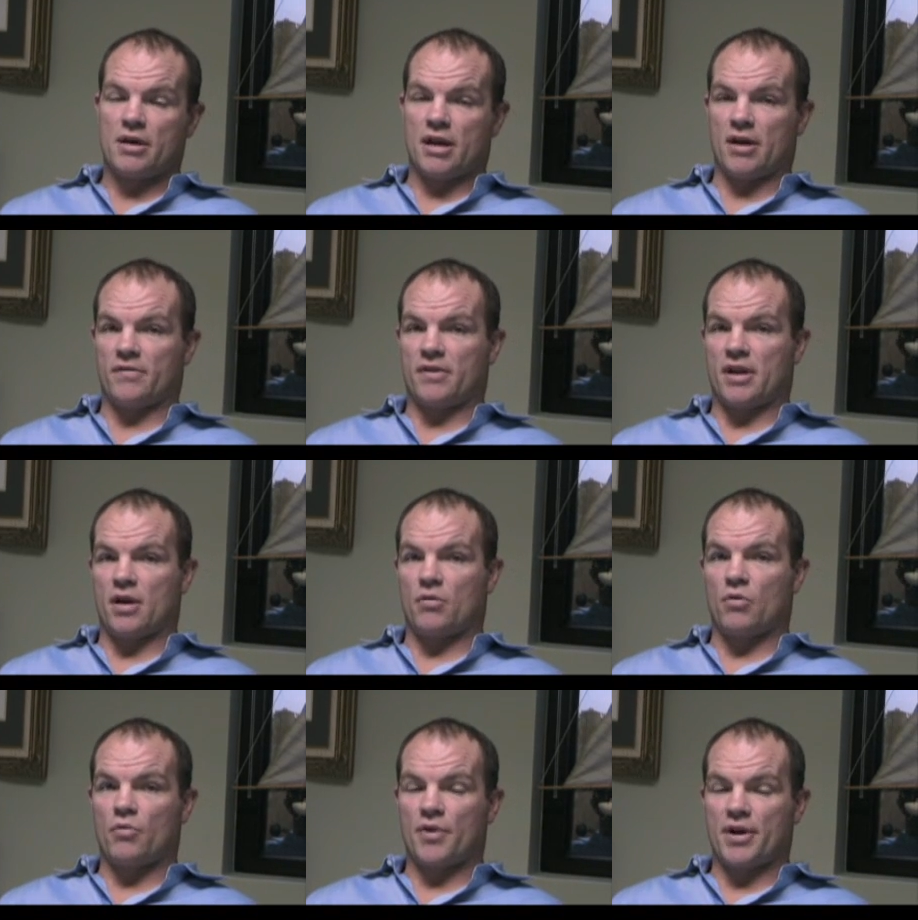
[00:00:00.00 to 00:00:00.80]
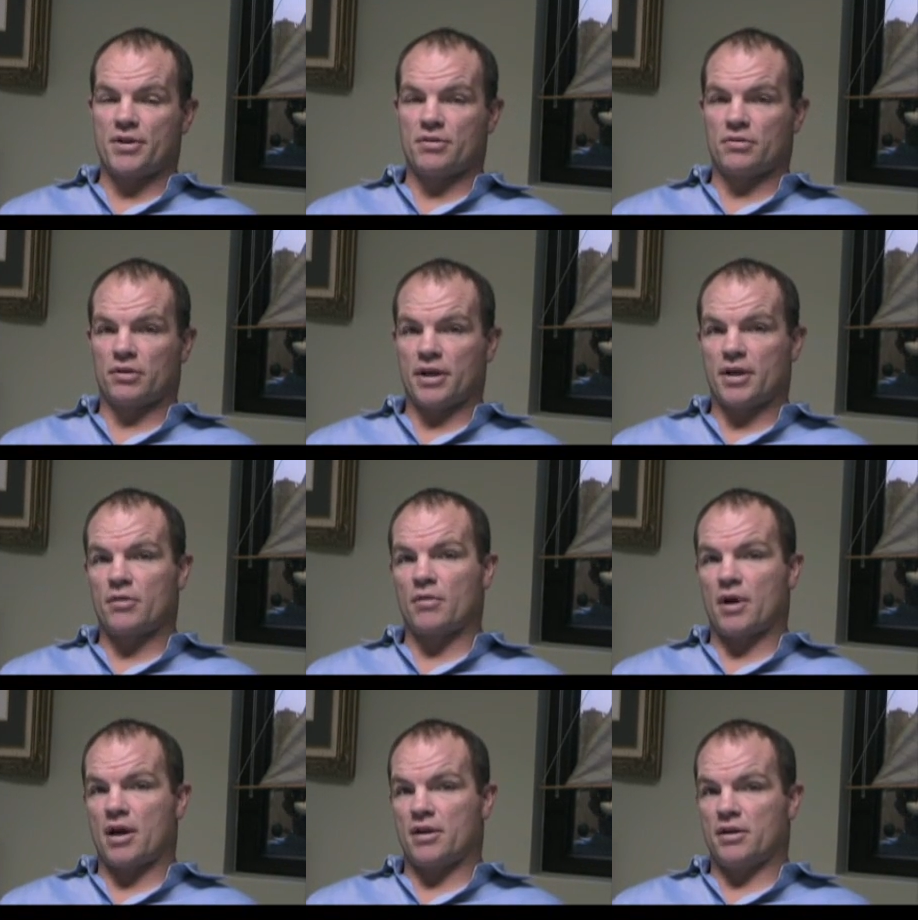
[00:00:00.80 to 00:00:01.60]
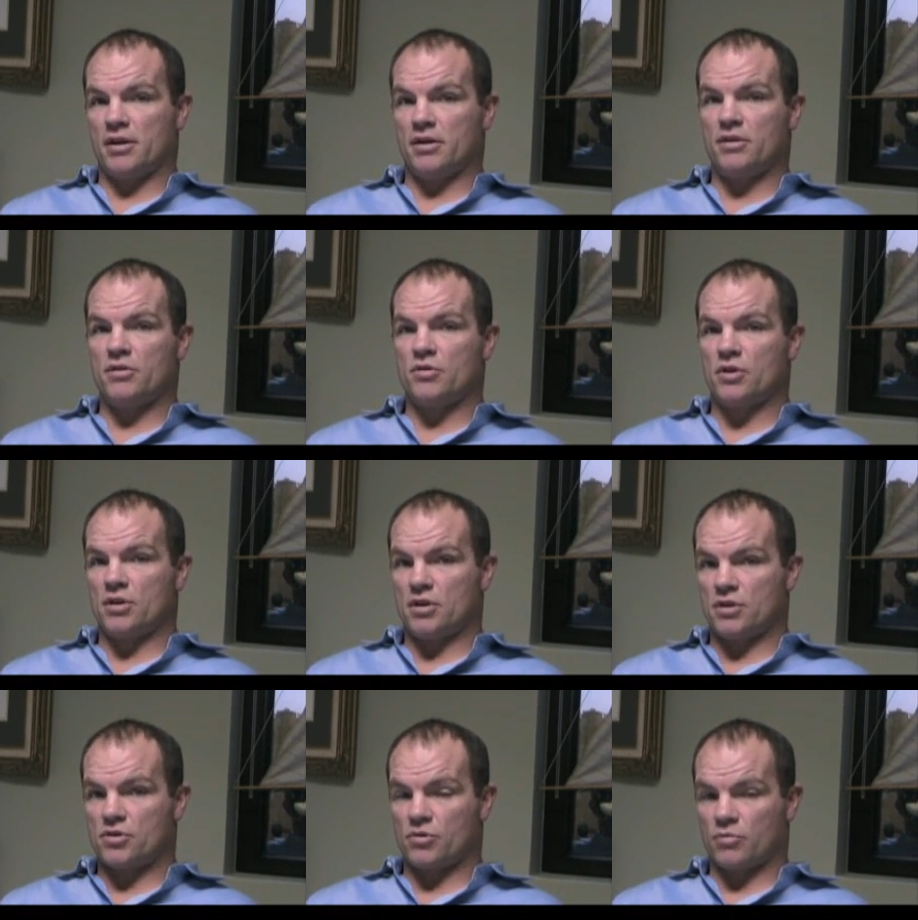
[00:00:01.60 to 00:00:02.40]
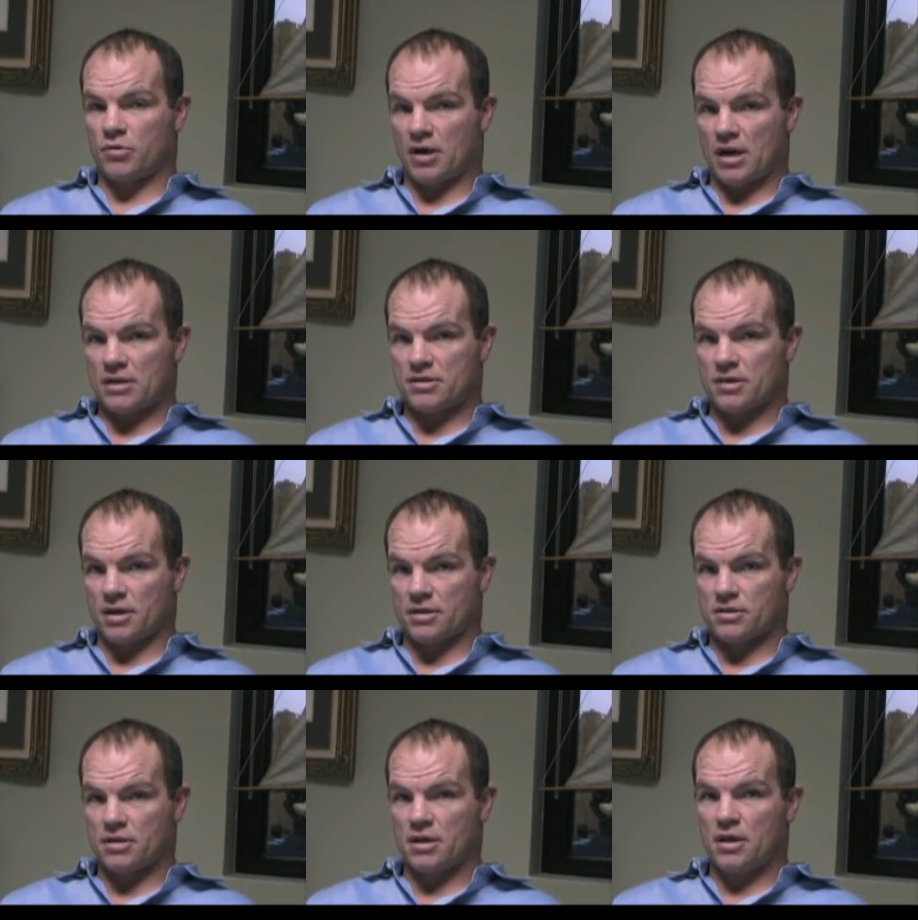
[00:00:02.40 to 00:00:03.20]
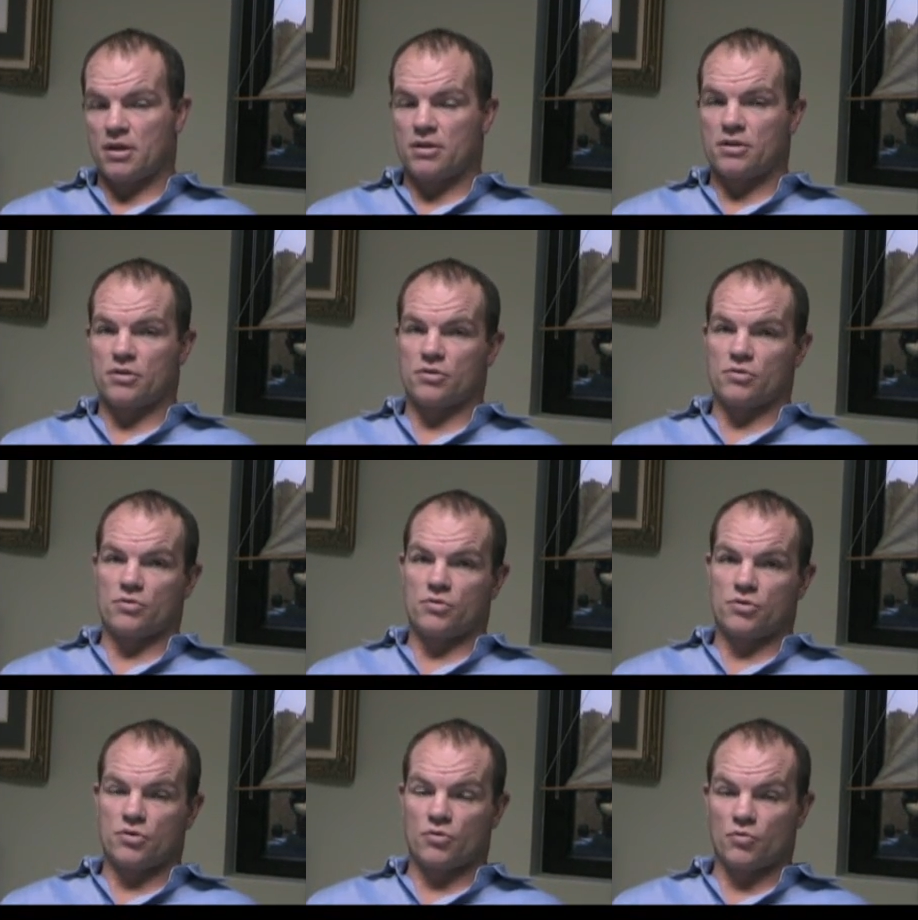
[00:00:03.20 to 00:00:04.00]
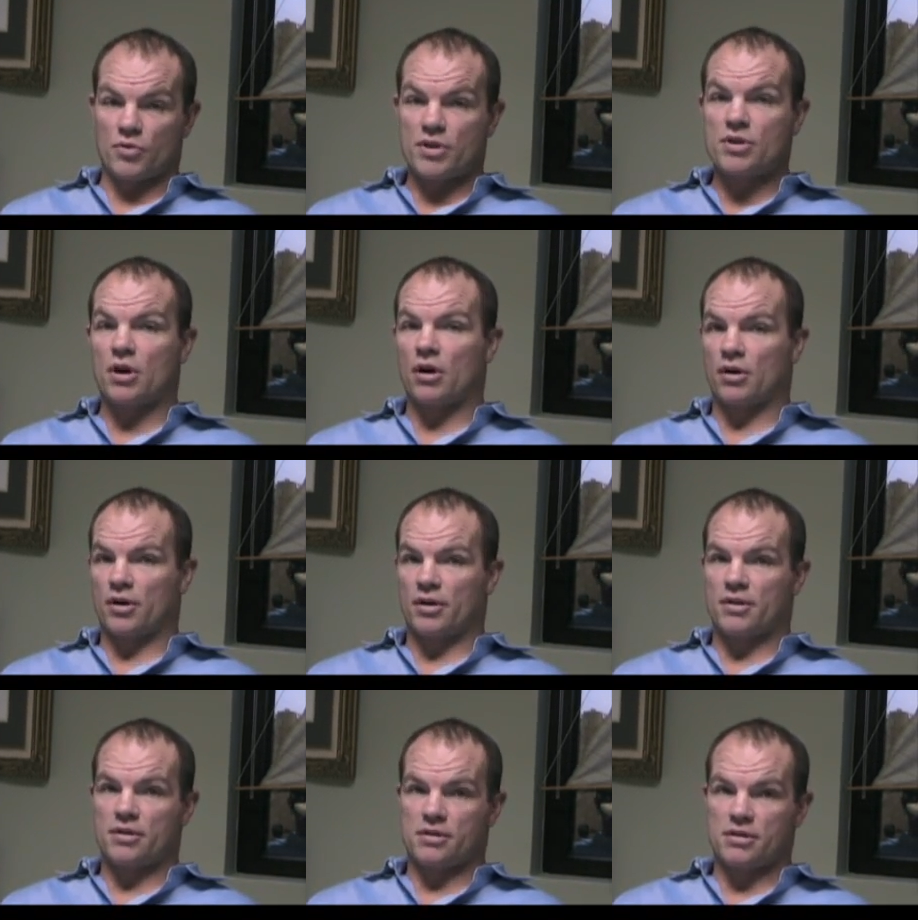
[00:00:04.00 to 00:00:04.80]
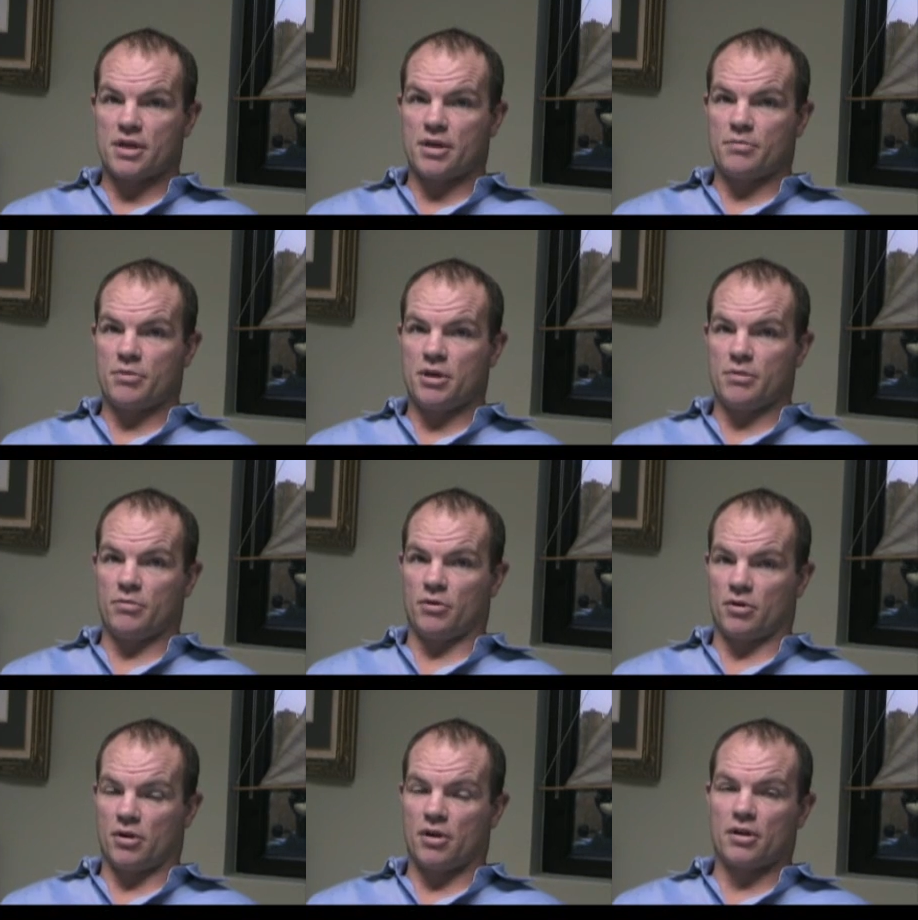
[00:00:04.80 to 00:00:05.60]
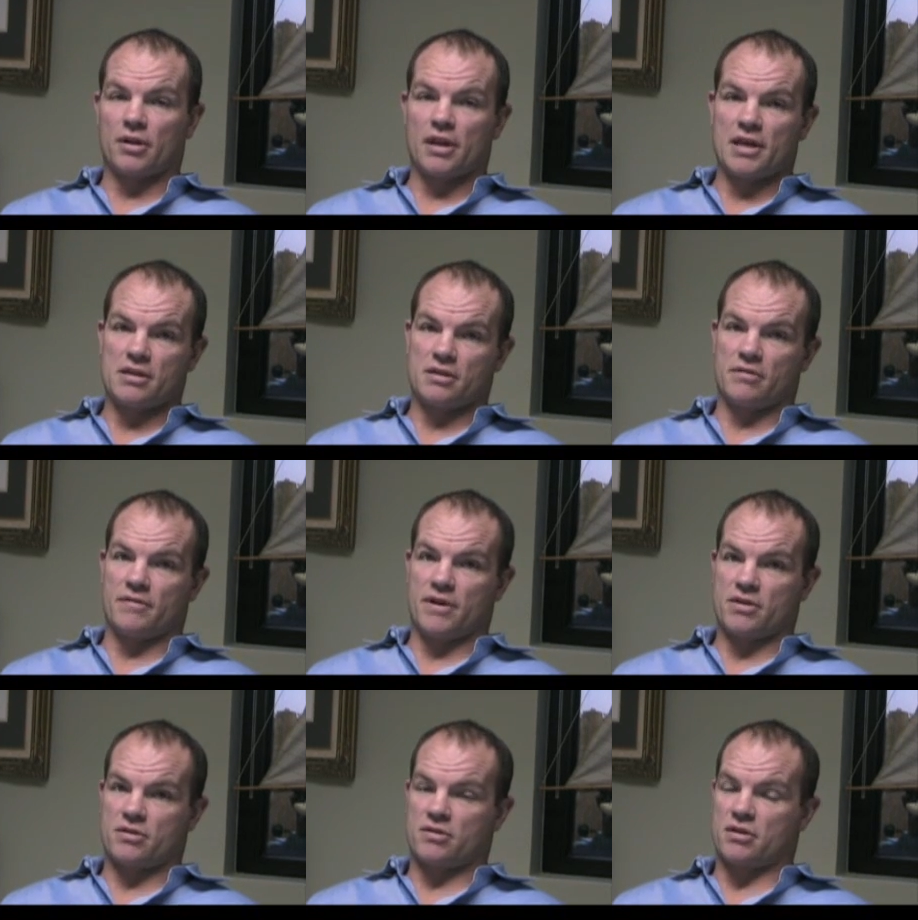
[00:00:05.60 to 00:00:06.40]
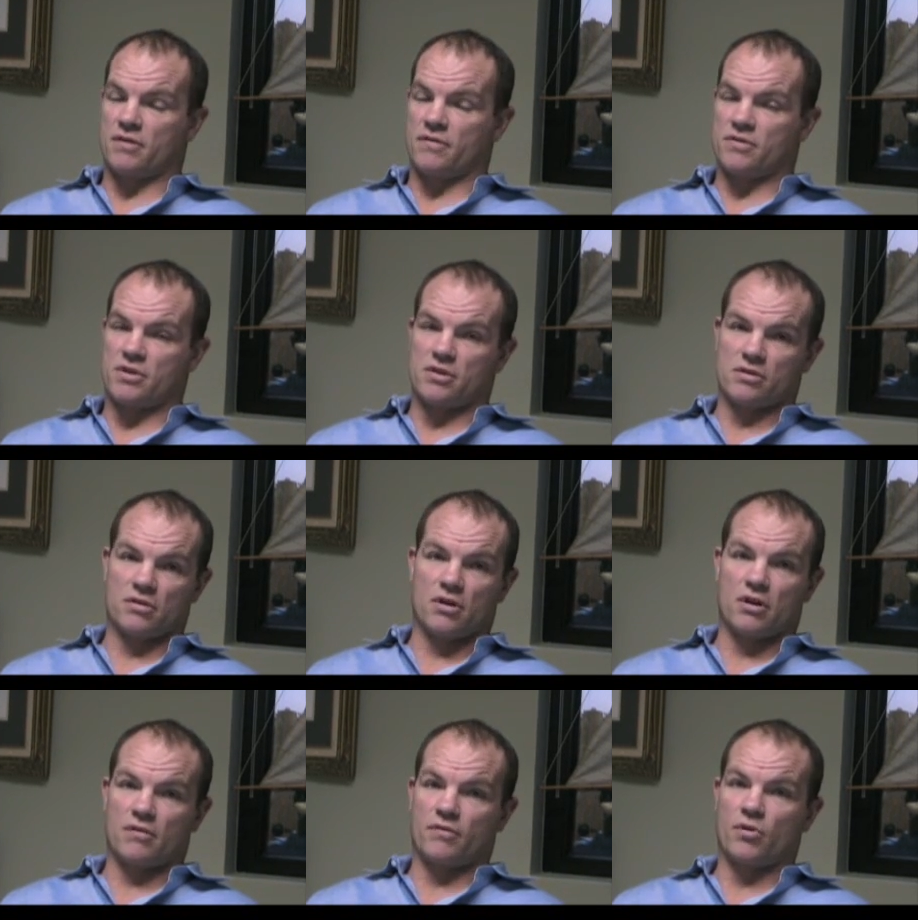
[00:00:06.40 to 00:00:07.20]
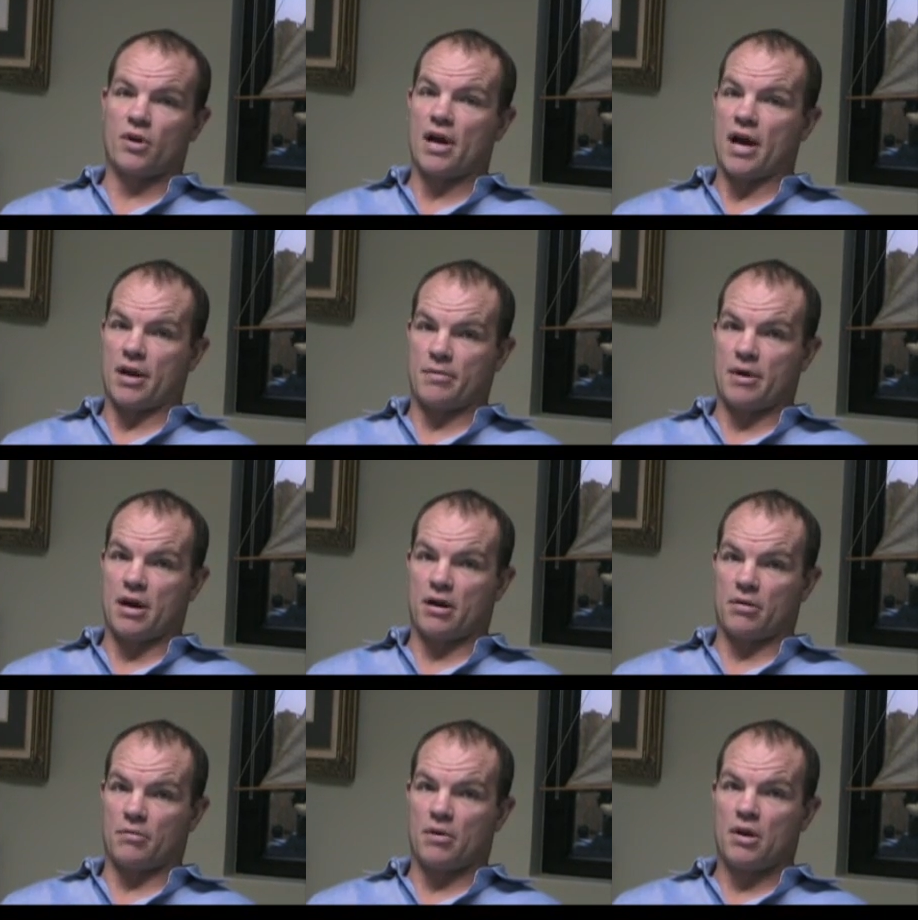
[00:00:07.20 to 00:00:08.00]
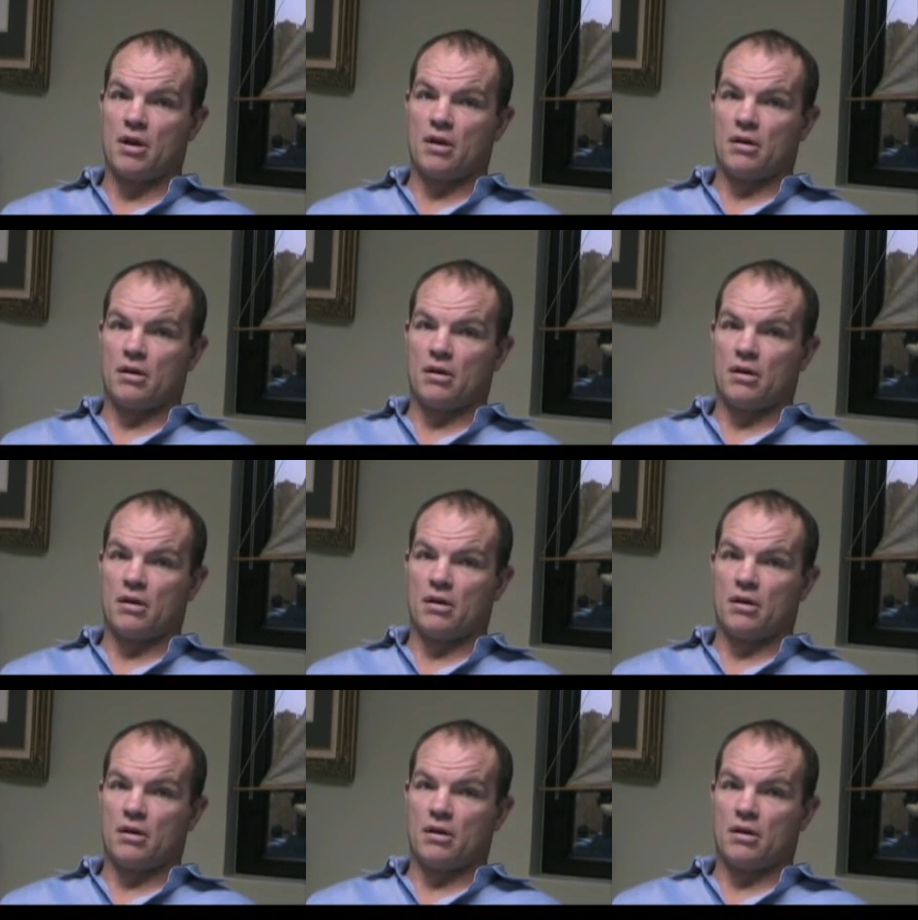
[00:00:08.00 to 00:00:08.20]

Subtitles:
But after that, we'll wait till later on in the judicial process to retarget these same people. And all the lazy investors have since long forgot about them.